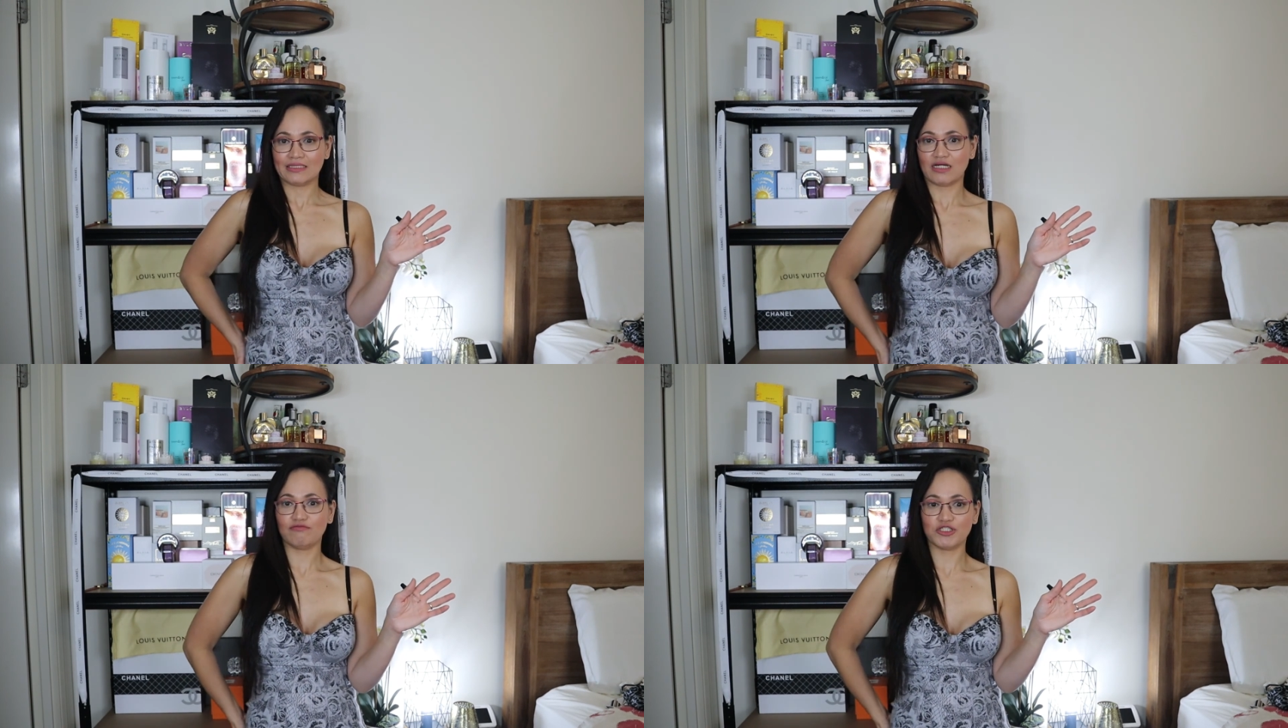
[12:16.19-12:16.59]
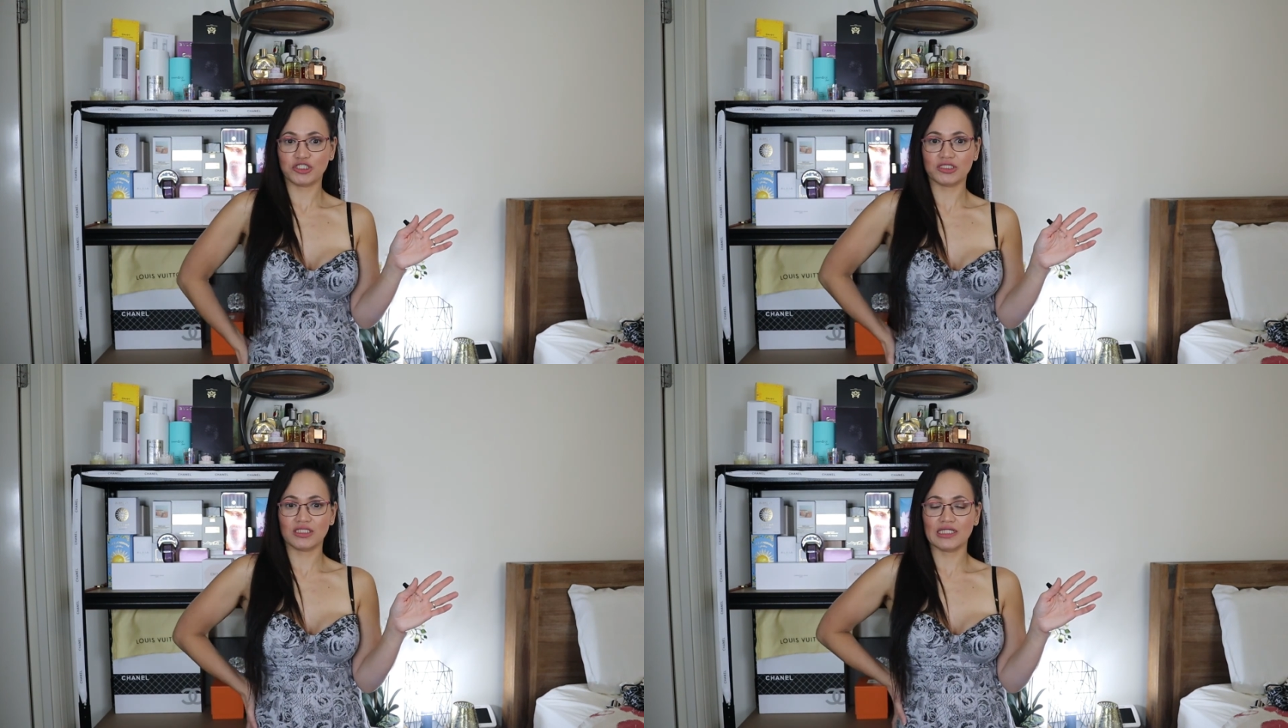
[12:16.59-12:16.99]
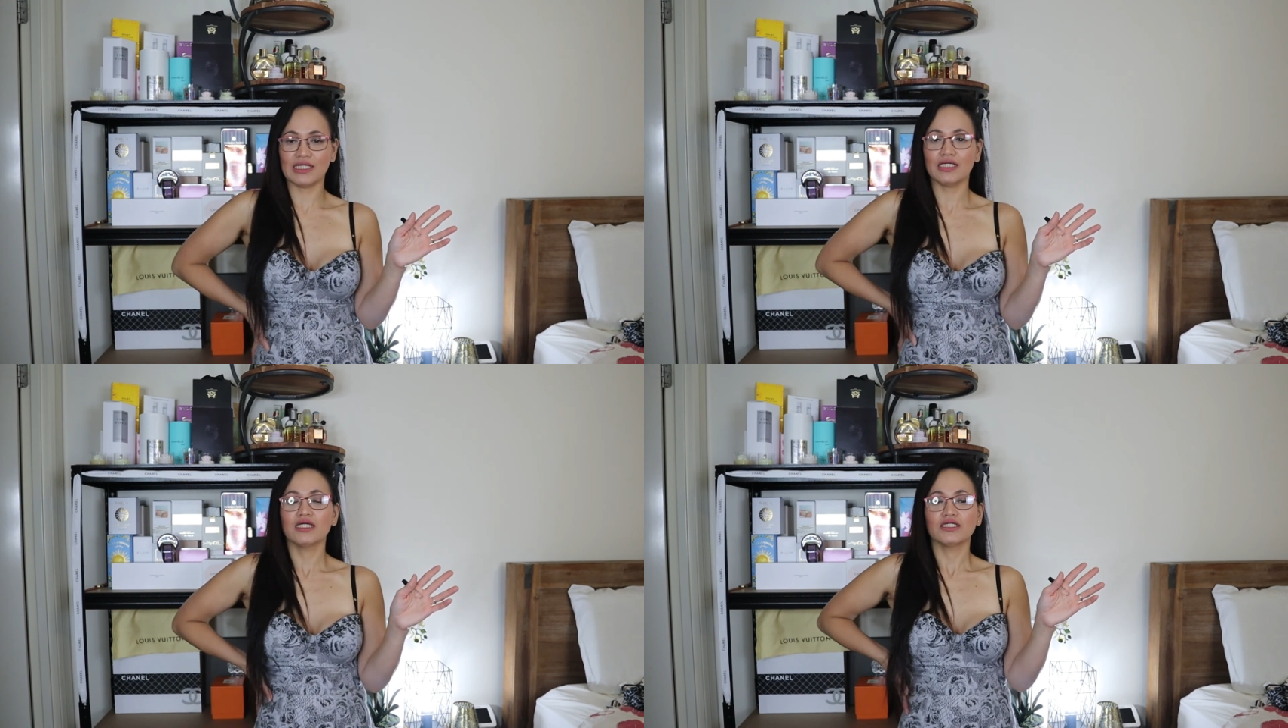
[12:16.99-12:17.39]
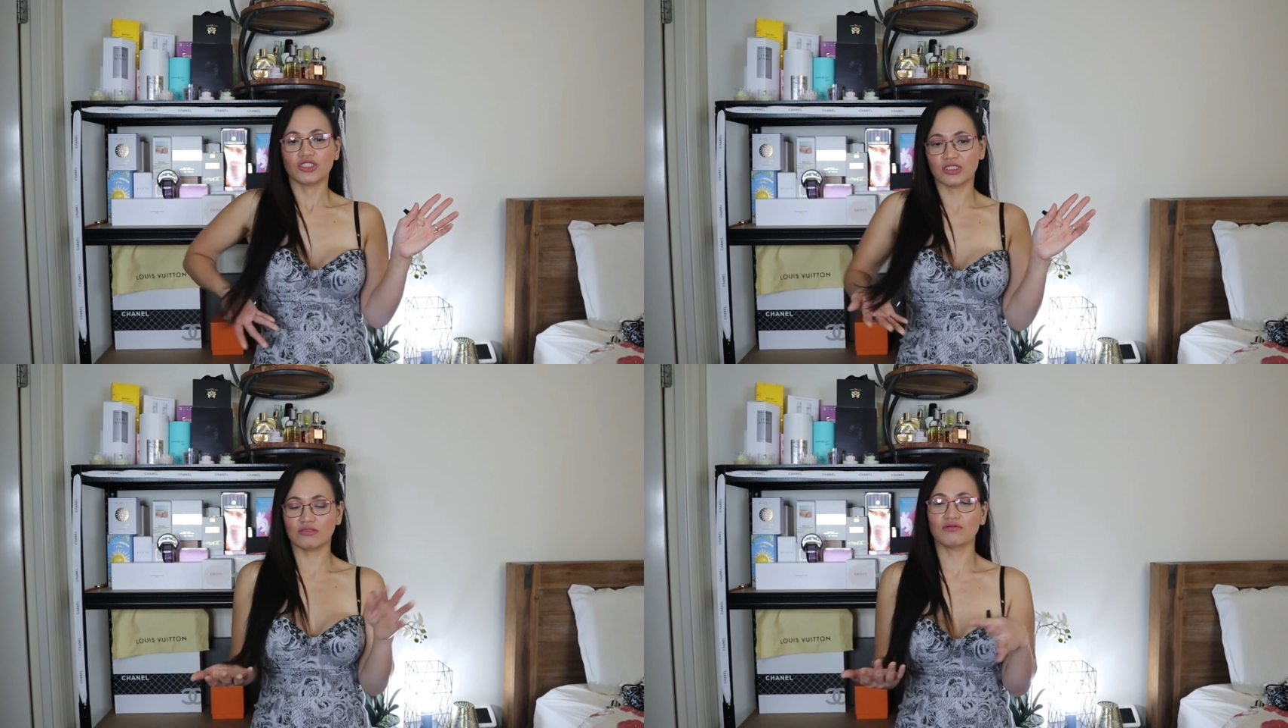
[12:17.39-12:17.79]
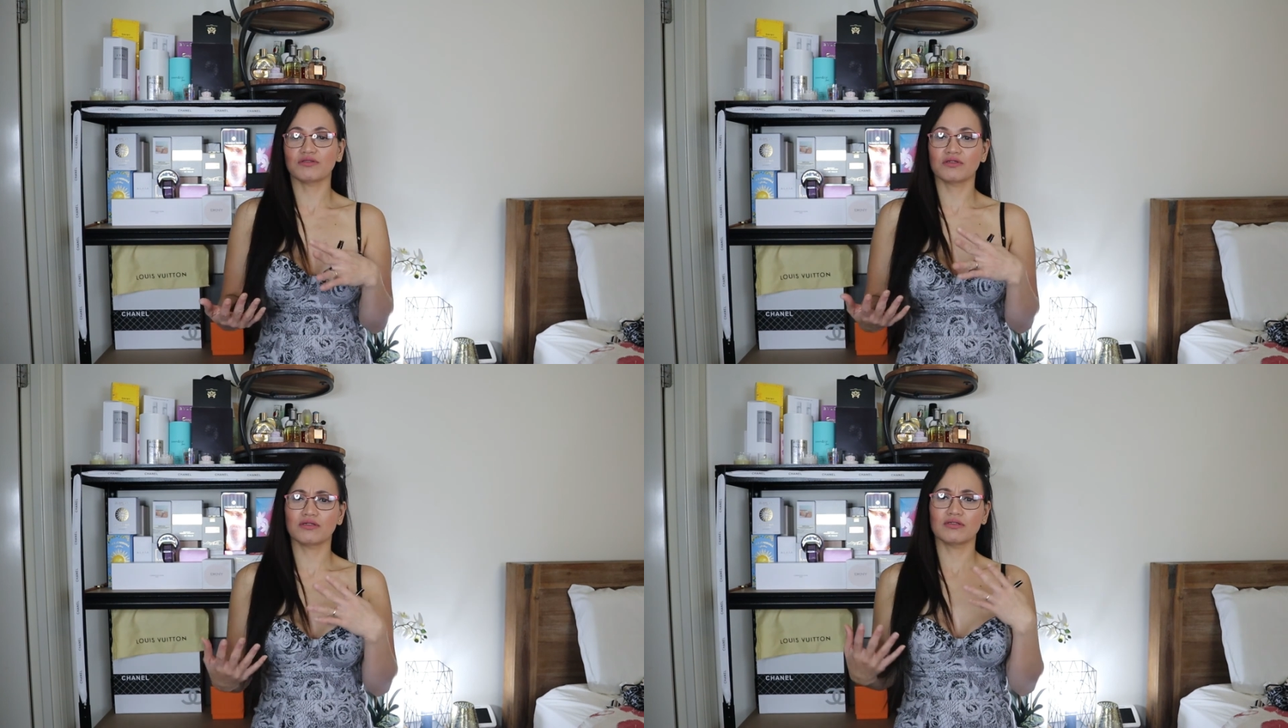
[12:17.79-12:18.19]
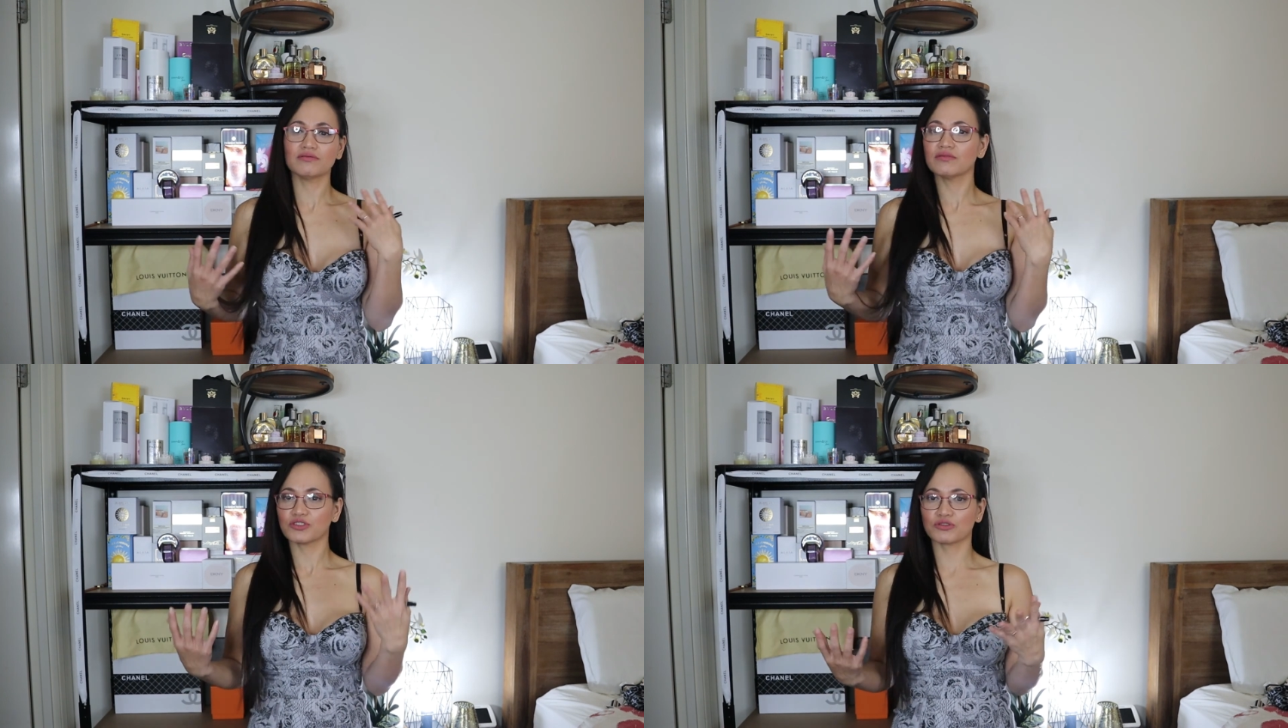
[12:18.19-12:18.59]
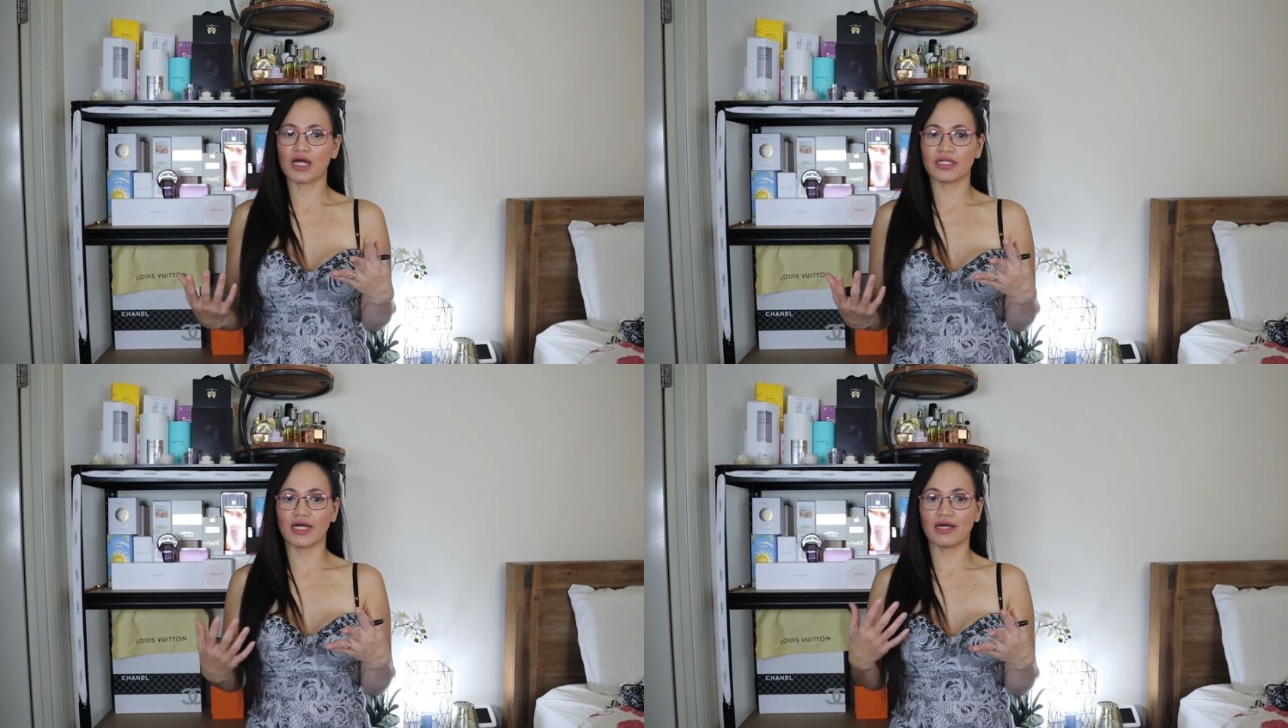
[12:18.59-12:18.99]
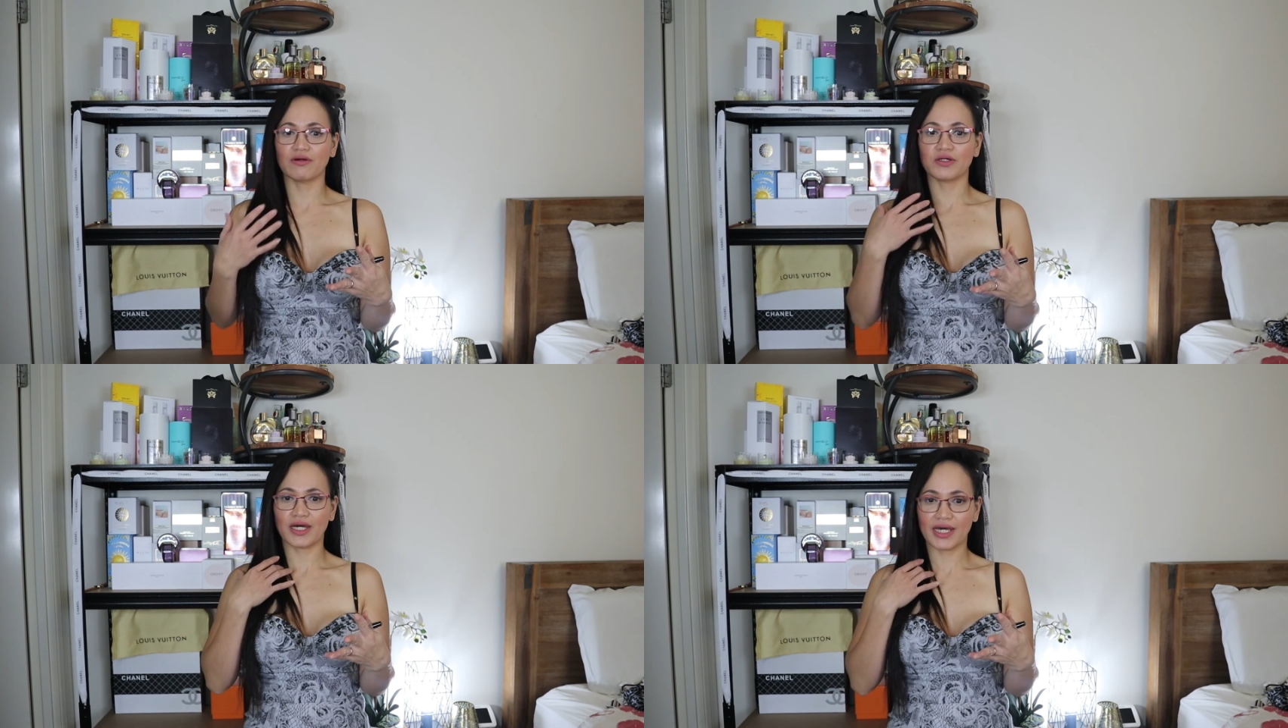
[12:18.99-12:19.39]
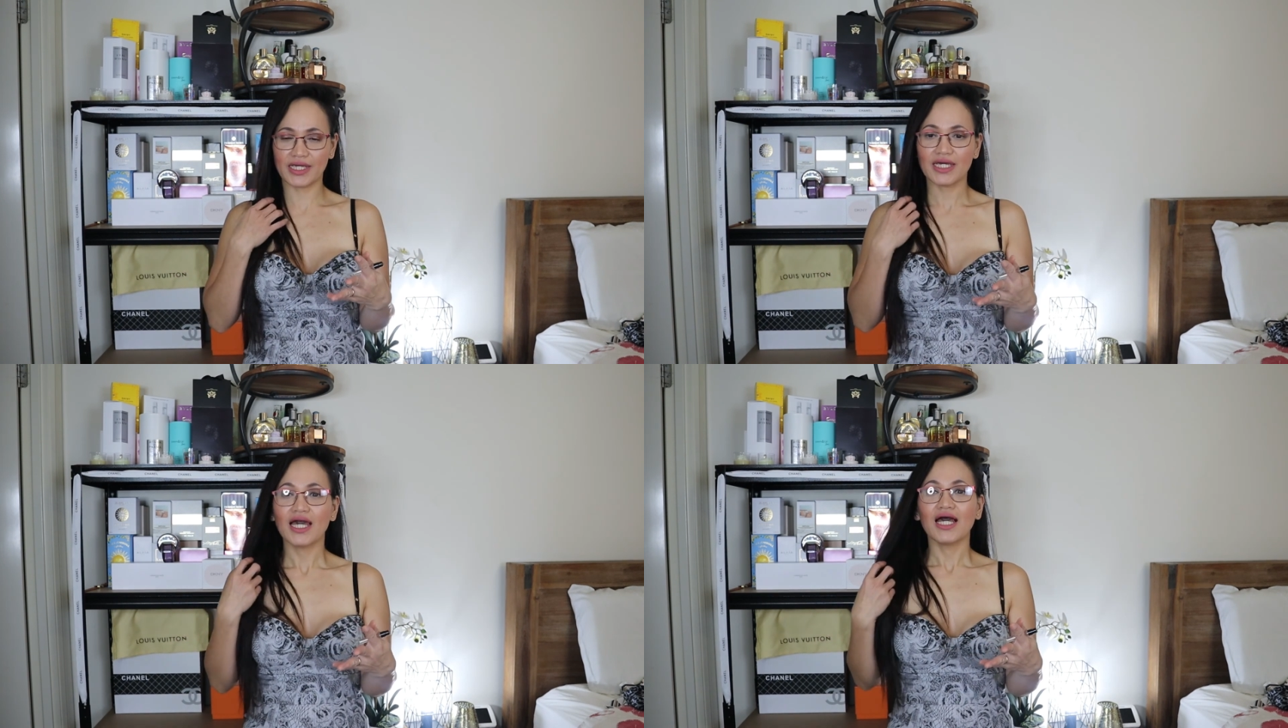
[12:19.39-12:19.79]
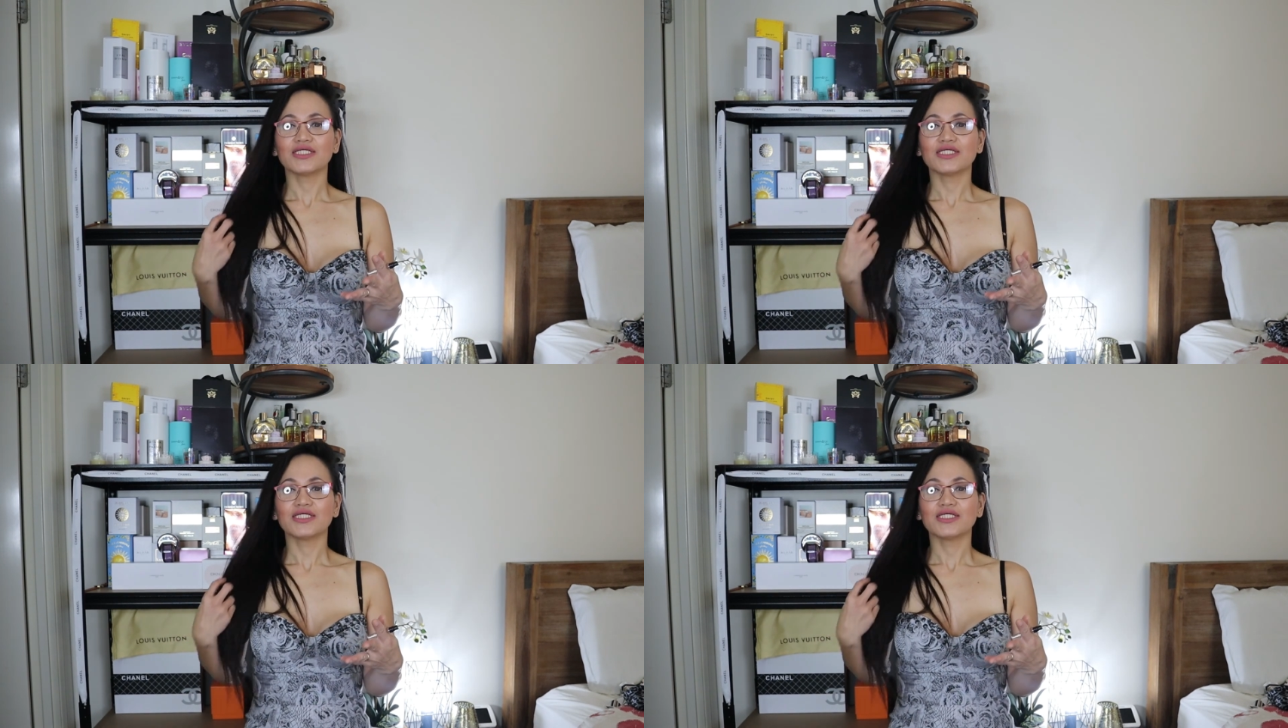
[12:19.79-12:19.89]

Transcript: unfortunately, just around the Australia, okay?